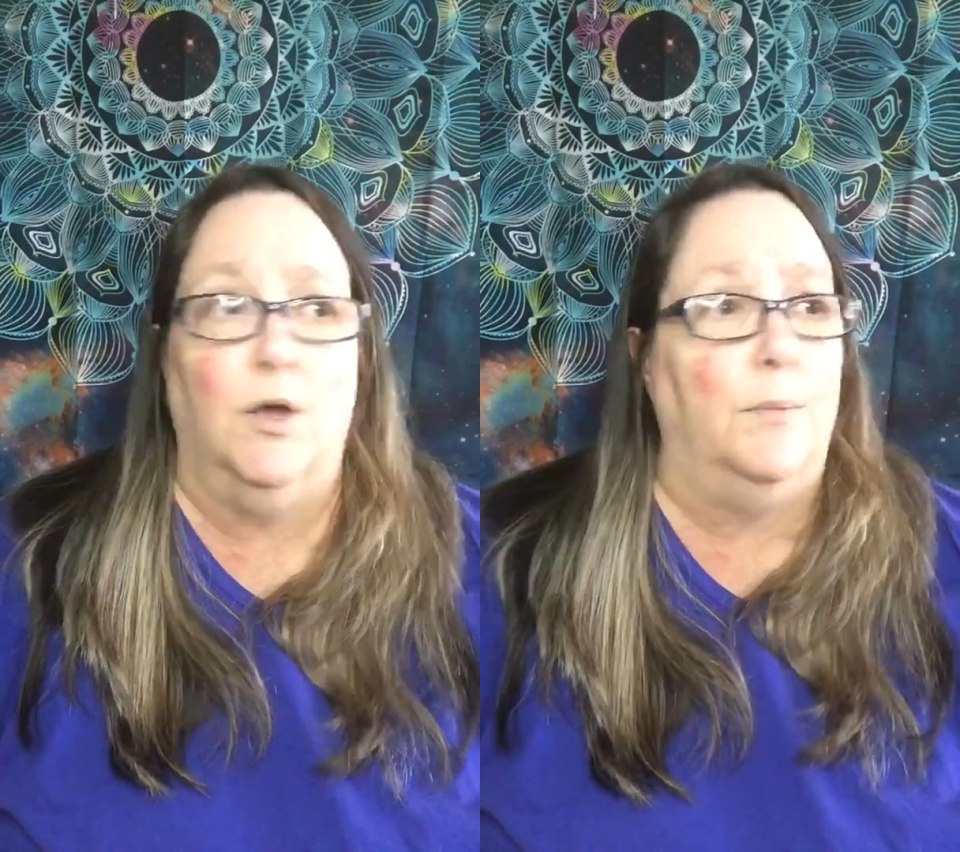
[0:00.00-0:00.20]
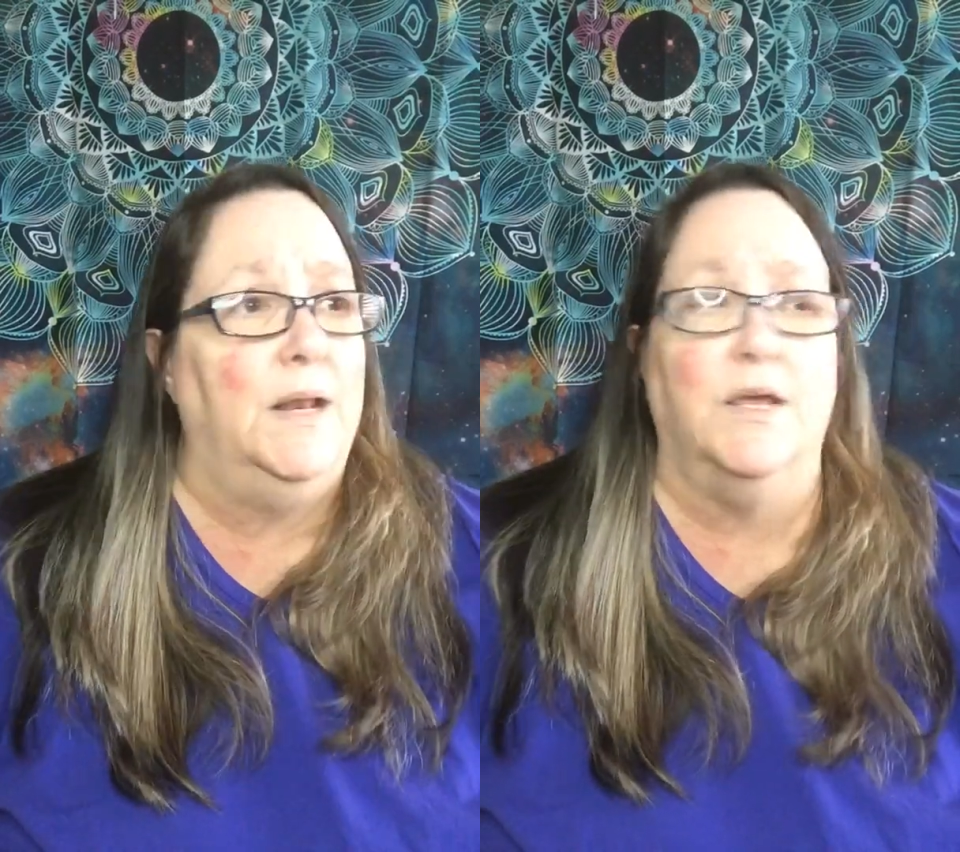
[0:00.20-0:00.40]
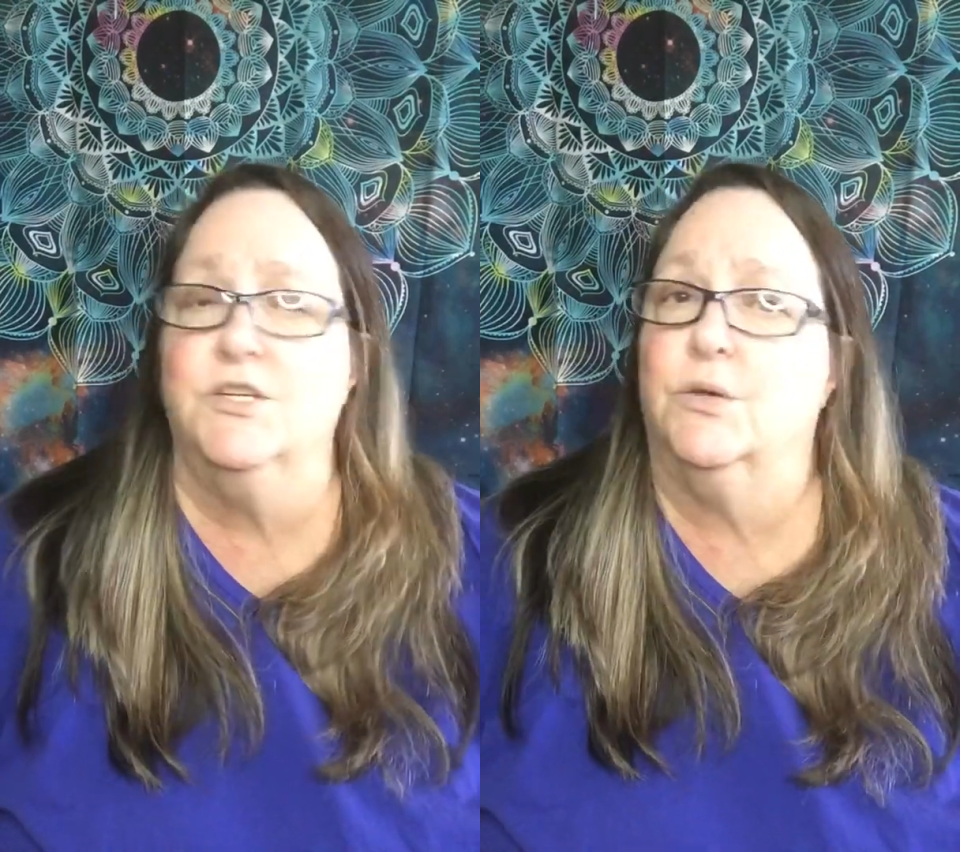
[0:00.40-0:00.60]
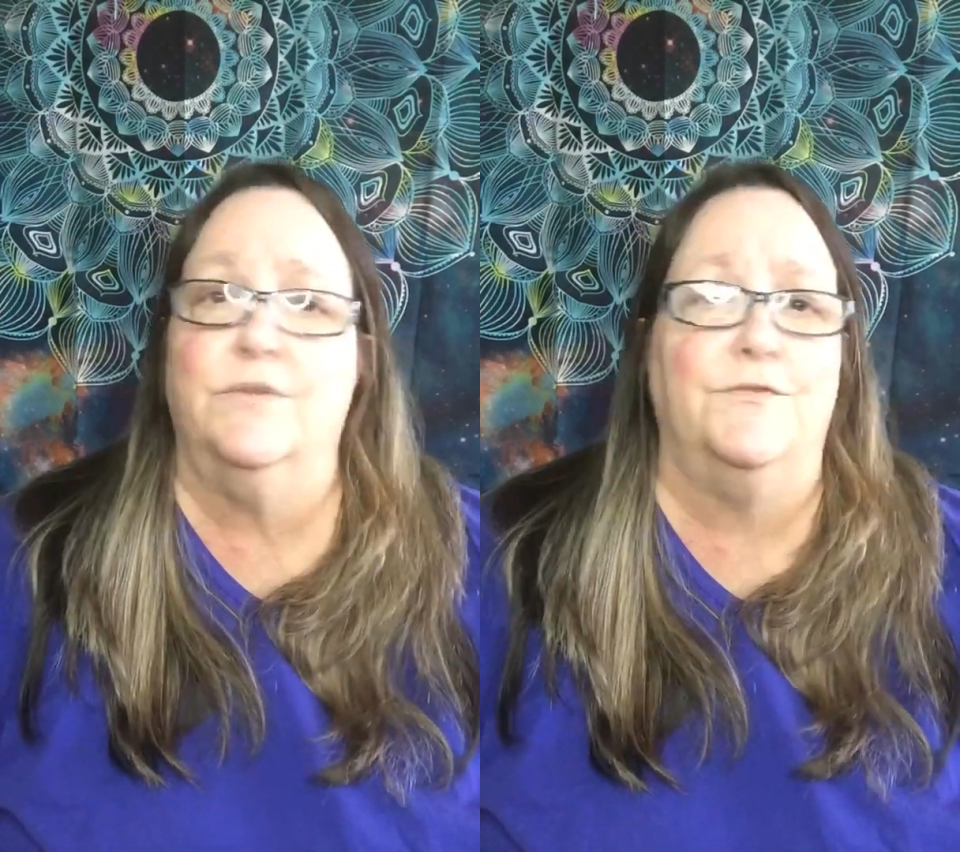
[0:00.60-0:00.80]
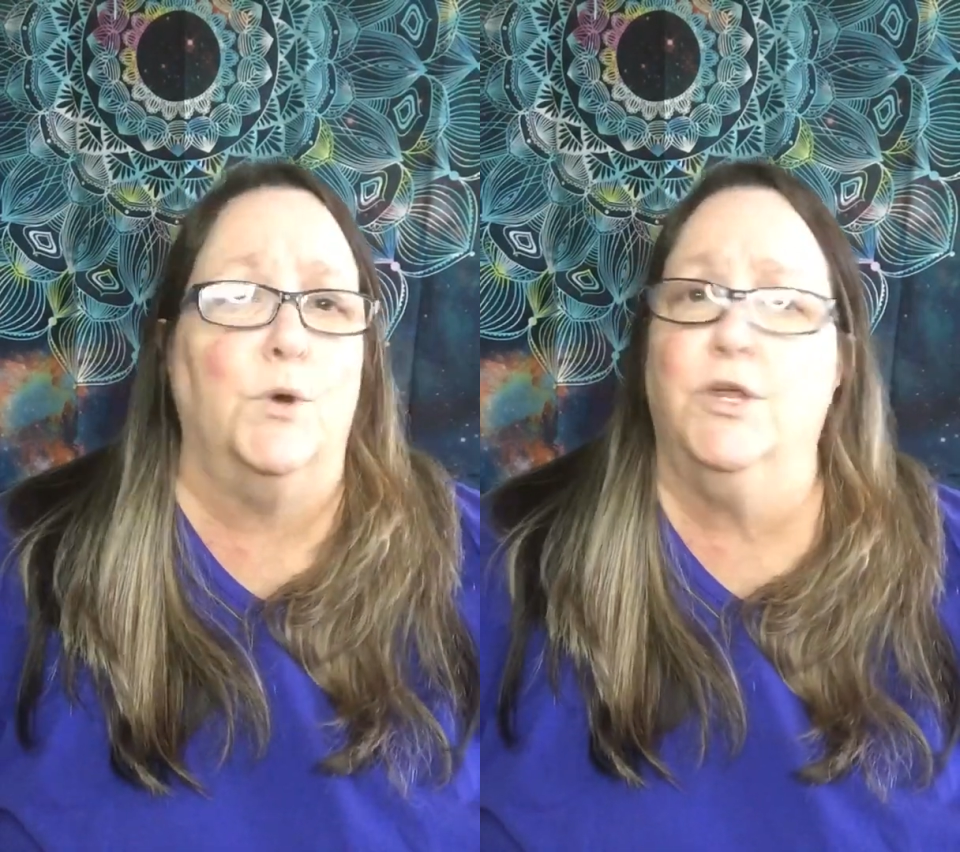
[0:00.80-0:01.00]
Nobody can do
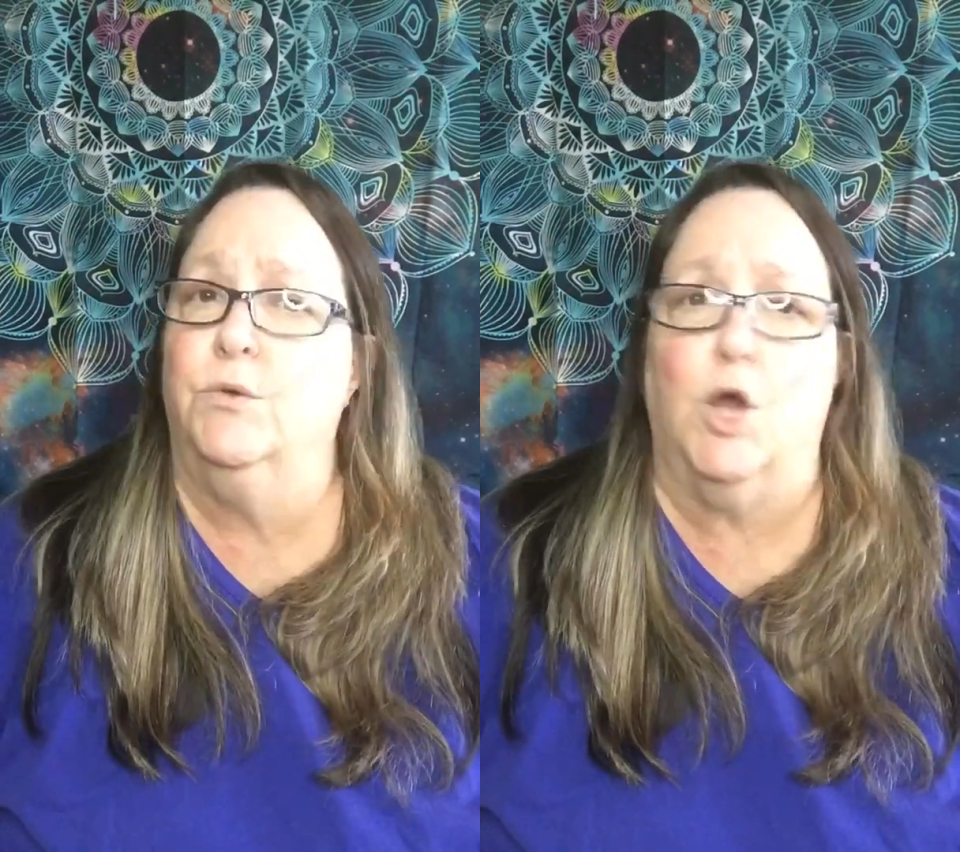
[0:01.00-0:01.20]
it for you.